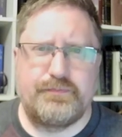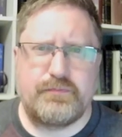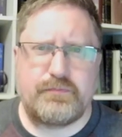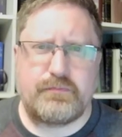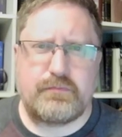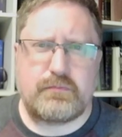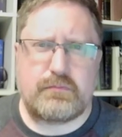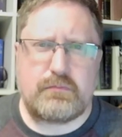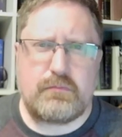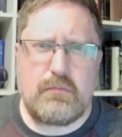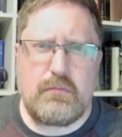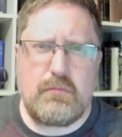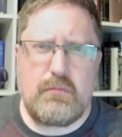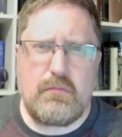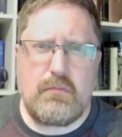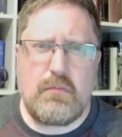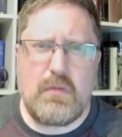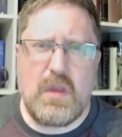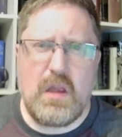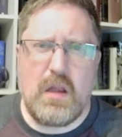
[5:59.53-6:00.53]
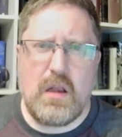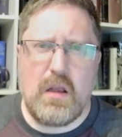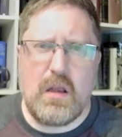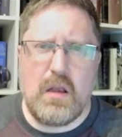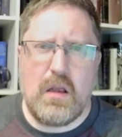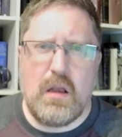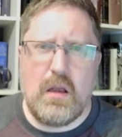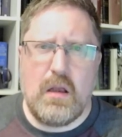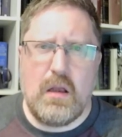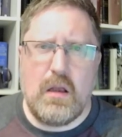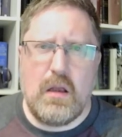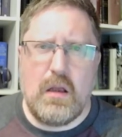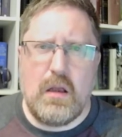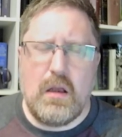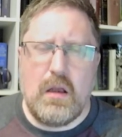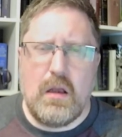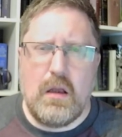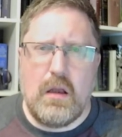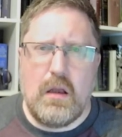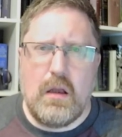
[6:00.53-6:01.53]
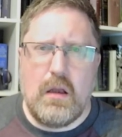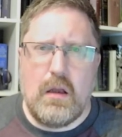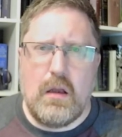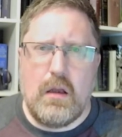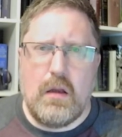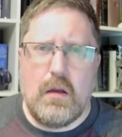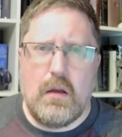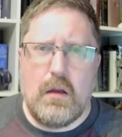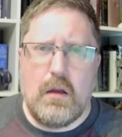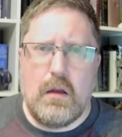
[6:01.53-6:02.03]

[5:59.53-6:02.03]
(no one is talking)